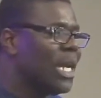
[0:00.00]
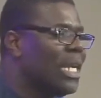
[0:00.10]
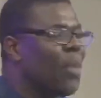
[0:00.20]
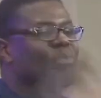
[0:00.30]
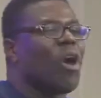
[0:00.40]

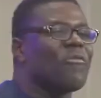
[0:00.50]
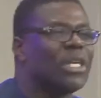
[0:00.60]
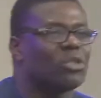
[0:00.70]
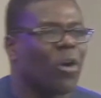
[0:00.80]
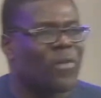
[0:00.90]
the
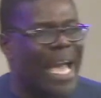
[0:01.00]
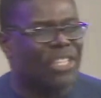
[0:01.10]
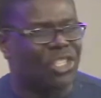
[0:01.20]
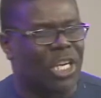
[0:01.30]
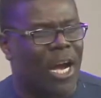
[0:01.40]
province of
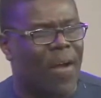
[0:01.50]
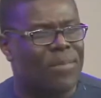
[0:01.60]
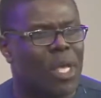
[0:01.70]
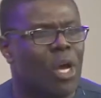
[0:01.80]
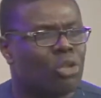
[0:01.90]
Asia.
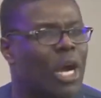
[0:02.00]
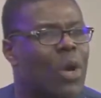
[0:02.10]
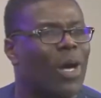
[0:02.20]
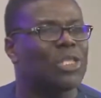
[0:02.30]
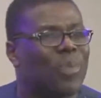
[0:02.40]
So he
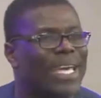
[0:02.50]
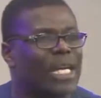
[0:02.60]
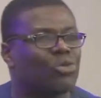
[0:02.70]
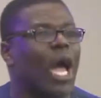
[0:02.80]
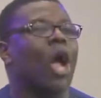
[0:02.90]
was
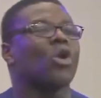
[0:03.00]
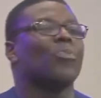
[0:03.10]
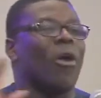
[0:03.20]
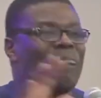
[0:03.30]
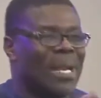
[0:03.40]
speaking to a group
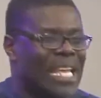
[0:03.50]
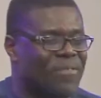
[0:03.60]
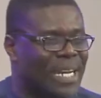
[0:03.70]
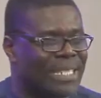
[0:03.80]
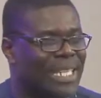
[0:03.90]
of
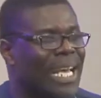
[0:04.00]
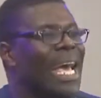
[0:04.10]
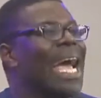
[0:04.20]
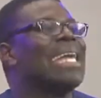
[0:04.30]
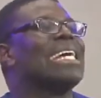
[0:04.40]
believers. And this